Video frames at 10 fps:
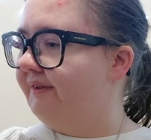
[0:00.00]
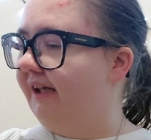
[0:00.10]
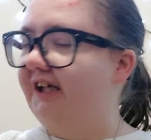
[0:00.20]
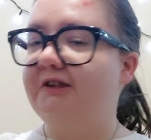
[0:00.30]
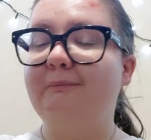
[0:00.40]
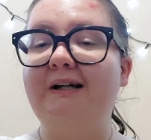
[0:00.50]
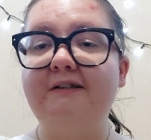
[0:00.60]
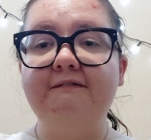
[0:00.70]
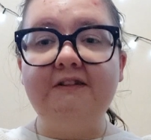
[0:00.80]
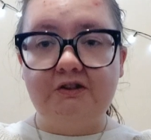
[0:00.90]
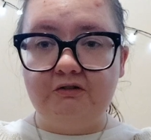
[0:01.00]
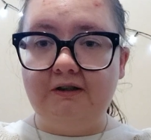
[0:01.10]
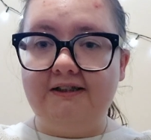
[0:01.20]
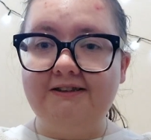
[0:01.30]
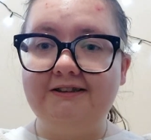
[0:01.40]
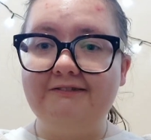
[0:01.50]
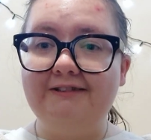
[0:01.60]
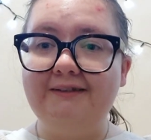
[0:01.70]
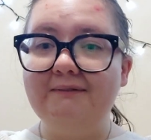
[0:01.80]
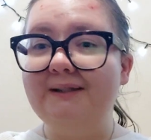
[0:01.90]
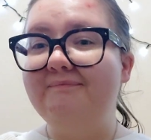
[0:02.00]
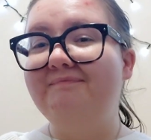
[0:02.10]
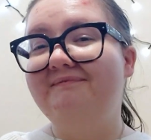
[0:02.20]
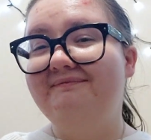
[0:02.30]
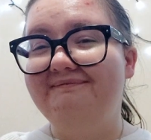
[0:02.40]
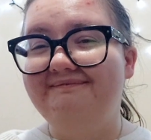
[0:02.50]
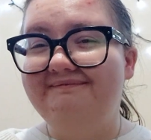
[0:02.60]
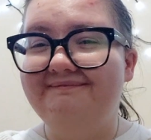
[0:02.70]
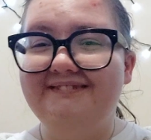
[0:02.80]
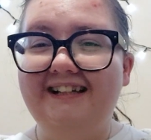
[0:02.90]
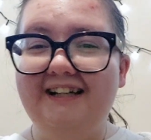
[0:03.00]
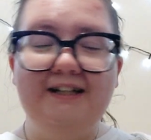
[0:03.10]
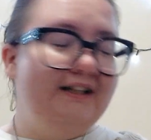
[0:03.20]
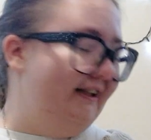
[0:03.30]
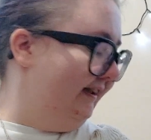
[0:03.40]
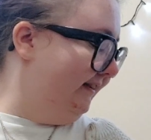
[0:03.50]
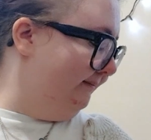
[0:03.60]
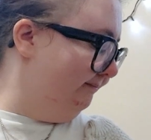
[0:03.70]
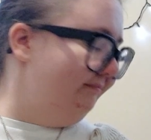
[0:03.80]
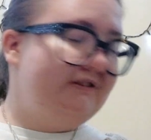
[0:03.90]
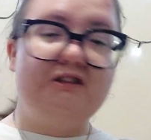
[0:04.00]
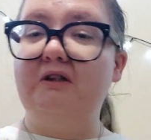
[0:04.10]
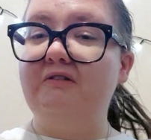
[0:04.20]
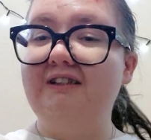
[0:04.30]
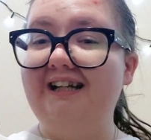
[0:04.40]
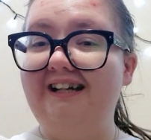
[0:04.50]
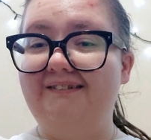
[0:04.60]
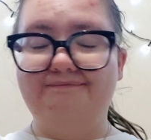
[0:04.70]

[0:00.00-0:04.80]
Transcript: as my official answer anyway. So yeah.